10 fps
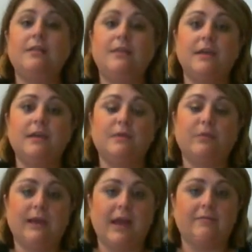then
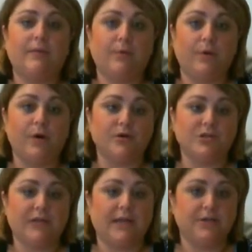we have a
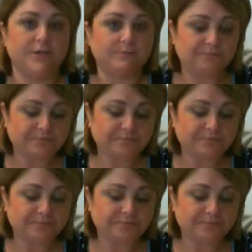regurgitation.